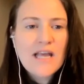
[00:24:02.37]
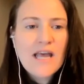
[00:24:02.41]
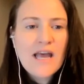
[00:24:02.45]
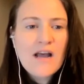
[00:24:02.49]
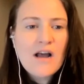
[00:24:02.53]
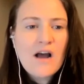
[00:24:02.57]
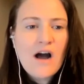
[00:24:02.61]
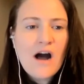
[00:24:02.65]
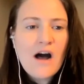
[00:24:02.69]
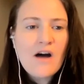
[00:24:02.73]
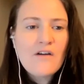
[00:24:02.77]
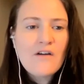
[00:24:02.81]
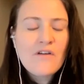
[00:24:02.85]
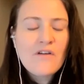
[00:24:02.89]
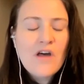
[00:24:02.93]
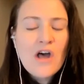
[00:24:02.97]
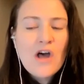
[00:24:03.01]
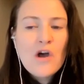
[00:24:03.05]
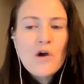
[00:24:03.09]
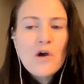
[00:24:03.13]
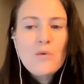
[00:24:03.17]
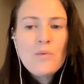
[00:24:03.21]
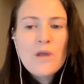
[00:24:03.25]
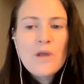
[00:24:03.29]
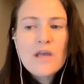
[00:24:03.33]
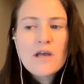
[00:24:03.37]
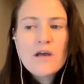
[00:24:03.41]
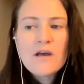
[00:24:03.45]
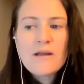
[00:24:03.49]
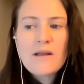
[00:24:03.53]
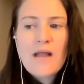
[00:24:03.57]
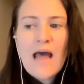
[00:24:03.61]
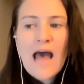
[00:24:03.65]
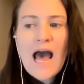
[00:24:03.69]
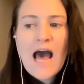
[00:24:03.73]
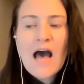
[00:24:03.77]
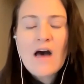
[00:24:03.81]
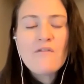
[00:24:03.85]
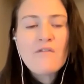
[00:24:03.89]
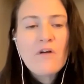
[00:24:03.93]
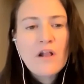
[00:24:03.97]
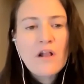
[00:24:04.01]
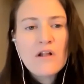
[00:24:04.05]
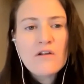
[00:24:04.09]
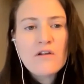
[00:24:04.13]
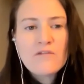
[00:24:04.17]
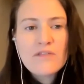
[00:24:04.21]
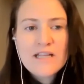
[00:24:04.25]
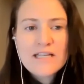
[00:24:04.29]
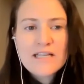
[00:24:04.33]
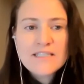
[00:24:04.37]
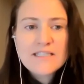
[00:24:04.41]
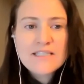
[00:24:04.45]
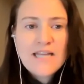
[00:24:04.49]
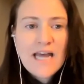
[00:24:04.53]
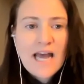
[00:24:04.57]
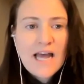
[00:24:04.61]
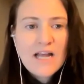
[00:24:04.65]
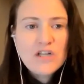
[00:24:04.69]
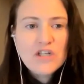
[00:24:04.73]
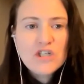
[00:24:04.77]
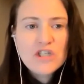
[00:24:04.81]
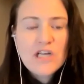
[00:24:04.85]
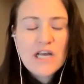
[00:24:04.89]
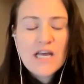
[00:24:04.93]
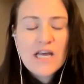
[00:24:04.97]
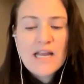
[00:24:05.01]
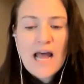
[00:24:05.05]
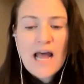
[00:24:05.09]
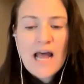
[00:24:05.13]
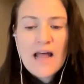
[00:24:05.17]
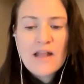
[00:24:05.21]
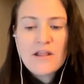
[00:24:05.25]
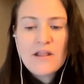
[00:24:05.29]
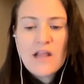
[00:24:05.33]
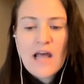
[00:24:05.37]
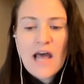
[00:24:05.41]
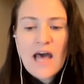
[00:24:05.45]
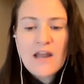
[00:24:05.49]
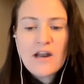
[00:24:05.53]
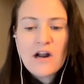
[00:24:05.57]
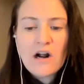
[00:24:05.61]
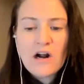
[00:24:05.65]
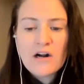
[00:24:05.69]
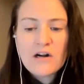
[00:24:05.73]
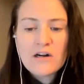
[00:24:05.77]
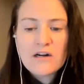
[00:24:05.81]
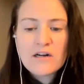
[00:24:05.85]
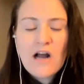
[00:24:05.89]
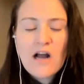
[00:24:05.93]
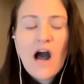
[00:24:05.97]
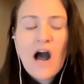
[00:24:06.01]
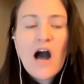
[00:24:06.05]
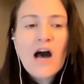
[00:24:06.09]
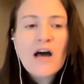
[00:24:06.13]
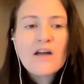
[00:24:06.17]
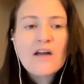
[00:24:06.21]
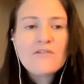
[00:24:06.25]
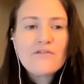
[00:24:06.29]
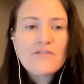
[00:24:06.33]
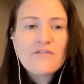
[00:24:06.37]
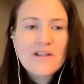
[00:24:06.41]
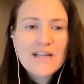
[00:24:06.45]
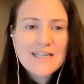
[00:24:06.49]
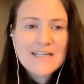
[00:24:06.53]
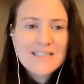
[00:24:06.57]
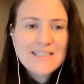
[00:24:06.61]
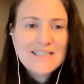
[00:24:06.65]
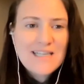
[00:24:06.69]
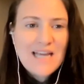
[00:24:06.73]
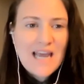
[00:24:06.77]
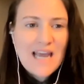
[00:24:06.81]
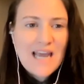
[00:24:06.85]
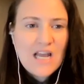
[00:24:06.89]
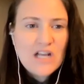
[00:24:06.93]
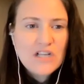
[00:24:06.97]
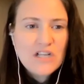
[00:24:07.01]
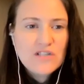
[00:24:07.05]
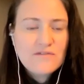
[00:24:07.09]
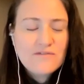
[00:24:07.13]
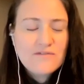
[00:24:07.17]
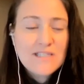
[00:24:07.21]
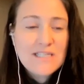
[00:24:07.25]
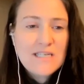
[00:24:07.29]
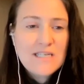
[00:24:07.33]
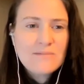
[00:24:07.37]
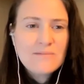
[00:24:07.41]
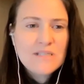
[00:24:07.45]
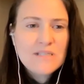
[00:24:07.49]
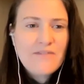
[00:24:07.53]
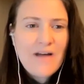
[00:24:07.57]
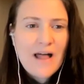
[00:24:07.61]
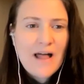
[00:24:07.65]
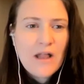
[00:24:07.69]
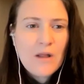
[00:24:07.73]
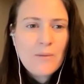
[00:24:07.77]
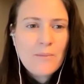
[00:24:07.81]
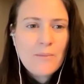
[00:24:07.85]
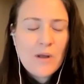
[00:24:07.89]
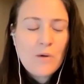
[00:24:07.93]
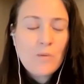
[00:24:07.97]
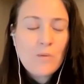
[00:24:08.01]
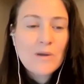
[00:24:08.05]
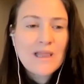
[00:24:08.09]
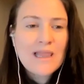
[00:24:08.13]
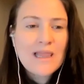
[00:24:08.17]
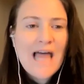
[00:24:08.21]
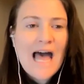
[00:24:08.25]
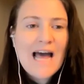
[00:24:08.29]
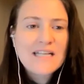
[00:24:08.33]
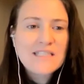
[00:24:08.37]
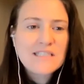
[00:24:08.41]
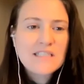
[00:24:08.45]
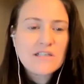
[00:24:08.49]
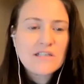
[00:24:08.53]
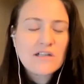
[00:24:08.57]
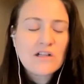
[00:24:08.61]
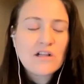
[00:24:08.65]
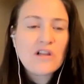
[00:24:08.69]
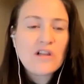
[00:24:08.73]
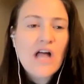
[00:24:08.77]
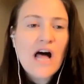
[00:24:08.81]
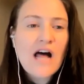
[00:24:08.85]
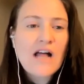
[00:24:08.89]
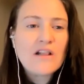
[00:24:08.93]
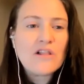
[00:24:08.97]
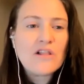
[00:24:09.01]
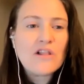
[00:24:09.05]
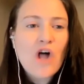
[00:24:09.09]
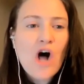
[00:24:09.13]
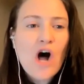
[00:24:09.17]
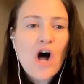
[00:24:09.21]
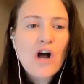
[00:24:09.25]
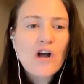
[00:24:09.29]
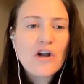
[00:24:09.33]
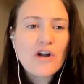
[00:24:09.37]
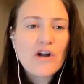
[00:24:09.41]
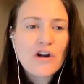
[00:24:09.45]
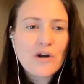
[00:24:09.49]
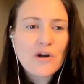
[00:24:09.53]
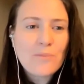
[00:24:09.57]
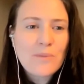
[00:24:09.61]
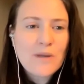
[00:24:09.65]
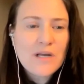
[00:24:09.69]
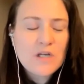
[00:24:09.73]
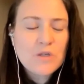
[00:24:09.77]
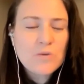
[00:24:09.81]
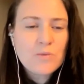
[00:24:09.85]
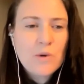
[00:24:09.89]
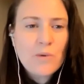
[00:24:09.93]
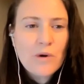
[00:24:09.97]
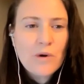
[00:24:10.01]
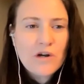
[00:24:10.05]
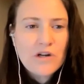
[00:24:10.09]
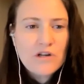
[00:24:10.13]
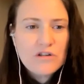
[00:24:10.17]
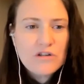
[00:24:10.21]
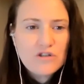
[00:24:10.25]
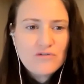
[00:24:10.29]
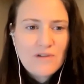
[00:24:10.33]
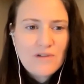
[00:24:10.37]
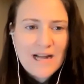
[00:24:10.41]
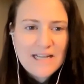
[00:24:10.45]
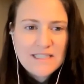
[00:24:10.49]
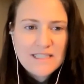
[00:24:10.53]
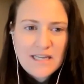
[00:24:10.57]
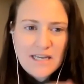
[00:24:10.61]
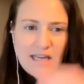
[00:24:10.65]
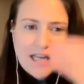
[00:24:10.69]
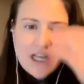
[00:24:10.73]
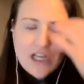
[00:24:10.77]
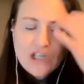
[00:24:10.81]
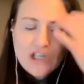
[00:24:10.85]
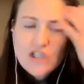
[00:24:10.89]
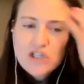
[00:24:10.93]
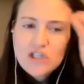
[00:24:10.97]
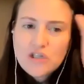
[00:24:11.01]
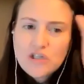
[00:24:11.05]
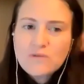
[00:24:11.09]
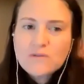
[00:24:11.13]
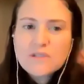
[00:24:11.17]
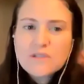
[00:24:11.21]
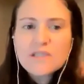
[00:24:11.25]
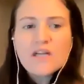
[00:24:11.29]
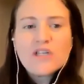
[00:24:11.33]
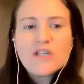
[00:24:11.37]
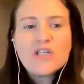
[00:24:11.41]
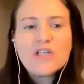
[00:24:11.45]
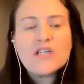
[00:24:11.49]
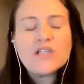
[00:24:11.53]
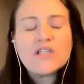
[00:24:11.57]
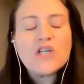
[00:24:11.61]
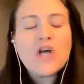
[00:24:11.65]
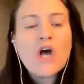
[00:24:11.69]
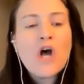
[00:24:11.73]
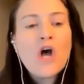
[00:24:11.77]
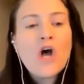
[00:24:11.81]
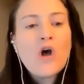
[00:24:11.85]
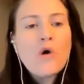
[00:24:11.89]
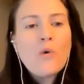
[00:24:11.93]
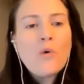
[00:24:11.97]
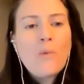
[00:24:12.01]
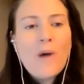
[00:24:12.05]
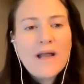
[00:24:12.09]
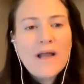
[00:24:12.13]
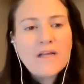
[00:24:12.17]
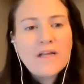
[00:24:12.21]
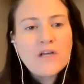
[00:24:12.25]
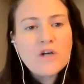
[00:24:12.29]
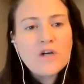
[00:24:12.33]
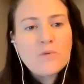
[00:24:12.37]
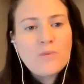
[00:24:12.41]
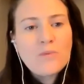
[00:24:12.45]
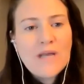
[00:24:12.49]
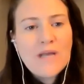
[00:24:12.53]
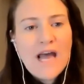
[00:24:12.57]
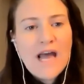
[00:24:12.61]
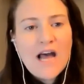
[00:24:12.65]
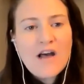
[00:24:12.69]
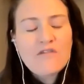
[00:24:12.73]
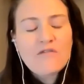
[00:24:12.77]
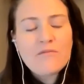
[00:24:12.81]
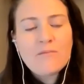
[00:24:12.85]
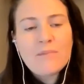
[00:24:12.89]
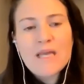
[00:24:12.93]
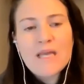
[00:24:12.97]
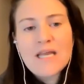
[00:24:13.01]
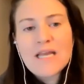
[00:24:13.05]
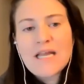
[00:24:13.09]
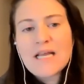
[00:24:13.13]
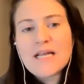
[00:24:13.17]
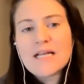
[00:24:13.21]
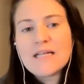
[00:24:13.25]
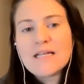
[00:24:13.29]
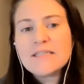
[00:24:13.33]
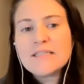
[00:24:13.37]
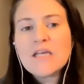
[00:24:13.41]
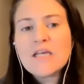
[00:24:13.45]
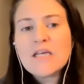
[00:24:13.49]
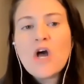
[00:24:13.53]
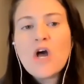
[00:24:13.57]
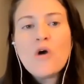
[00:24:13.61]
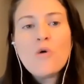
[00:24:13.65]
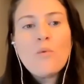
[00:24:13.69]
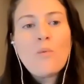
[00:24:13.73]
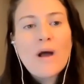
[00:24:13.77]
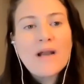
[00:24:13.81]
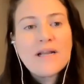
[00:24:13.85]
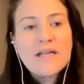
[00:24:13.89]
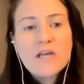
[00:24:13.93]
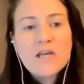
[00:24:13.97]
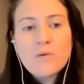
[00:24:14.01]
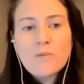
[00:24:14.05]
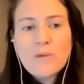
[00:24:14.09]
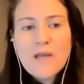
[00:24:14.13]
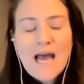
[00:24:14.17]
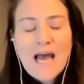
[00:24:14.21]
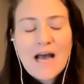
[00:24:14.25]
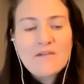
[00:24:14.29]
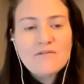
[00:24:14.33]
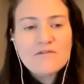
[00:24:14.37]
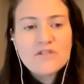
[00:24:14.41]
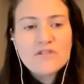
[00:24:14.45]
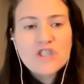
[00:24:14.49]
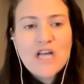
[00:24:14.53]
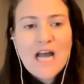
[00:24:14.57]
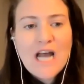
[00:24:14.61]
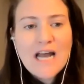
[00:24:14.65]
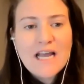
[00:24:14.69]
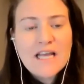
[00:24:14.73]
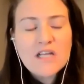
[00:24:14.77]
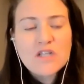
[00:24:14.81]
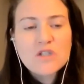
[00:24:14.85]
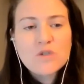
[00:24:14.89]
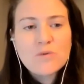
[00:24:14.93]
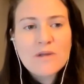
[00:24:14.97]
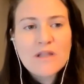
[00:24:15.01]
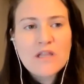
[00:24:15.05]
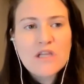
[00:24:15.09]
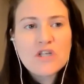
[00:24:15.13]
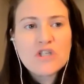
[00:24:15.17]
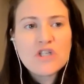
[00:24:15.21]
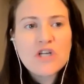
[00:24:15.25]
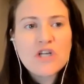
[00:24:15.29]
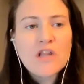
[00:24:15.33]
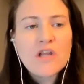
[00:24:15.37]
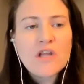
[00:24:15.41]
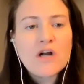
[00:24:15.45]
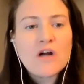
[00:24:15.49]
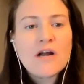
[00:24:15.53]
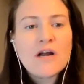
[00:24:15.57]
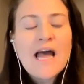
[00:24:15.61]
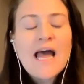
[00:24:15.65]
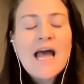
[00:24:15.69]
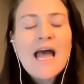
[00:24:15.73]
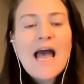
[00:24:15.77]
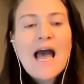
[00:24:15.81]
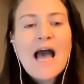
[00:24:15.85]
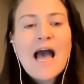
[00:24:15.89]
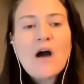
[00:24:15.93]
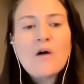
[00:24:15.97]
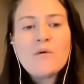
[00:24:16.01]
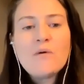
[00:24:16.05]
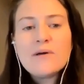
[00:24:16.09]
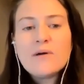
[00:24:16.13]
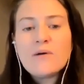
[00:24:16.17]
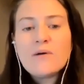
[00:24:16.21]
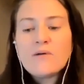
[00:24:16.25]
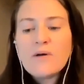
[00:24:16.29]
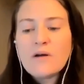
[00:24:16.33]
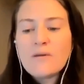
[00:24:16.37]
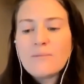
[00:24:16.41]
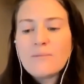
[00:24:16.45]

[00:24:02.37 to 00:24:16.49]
kickoff, we could have all of this tension, and our conflict stage of team development would last a lot longer, because we weren't addressing issues such as when could we have meetings, when can we have check-ins with each other, how